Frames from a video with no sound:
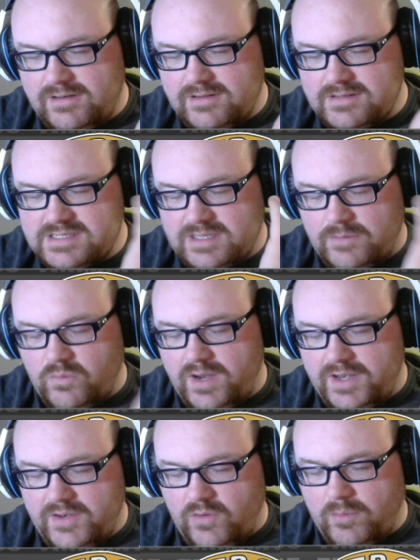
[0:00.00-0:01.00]
somewhat
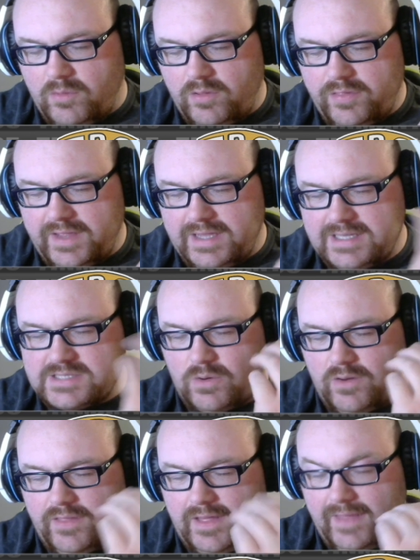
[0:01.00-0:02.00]
normal things or are
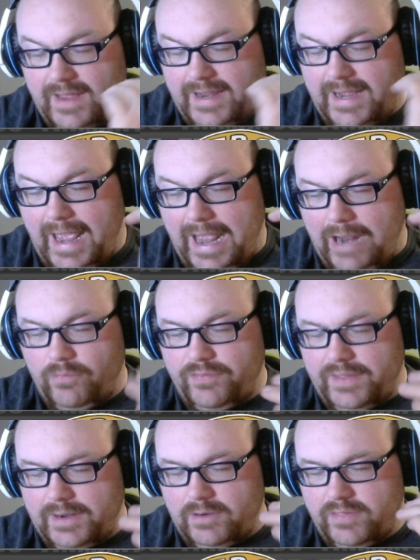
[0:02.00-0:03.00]
they like out
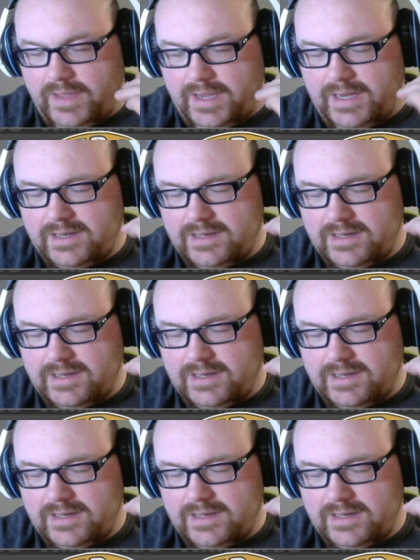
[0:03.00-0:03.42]
there that